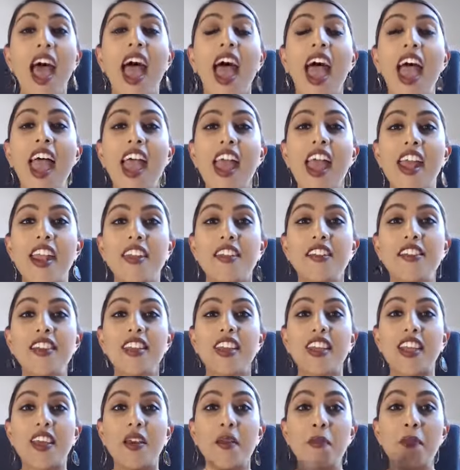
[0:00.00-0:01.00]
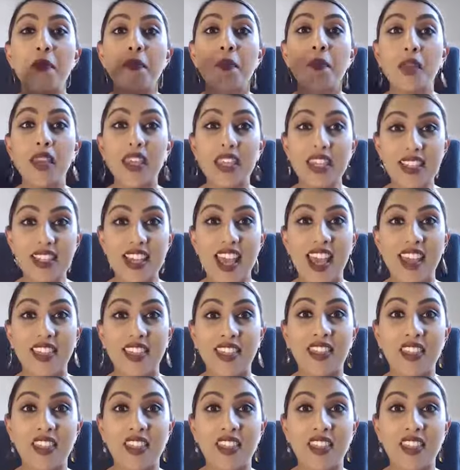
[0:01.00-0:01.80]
and meet at